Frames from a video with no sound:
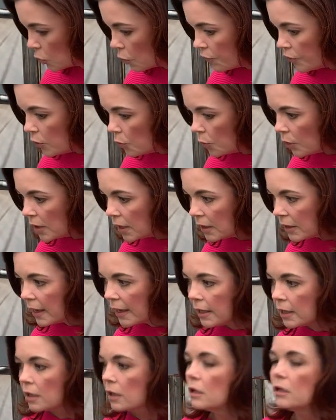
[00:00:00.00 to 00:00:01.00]
or if you want to
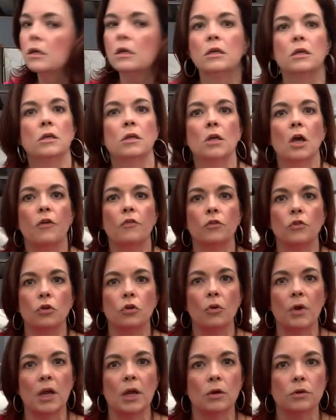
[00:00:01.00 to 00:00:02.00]
like cover the
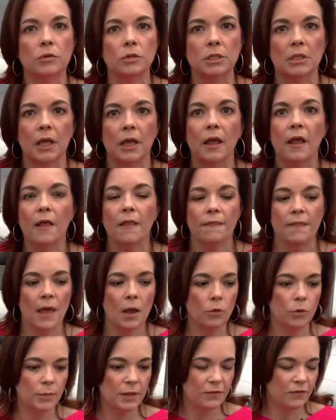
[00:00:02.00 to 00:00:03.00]
ground, that
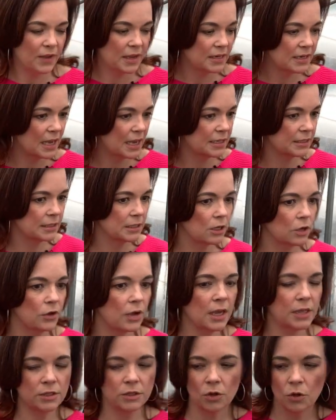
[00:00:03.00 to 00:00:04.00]
would be fantastic.
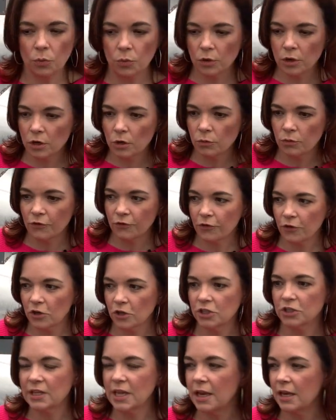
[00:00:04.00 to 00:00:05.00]
Okay, so we're going to
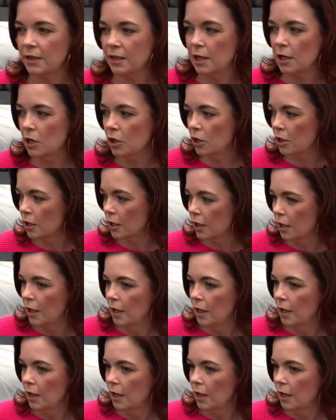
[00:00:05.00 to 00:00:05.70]
reverse out of here.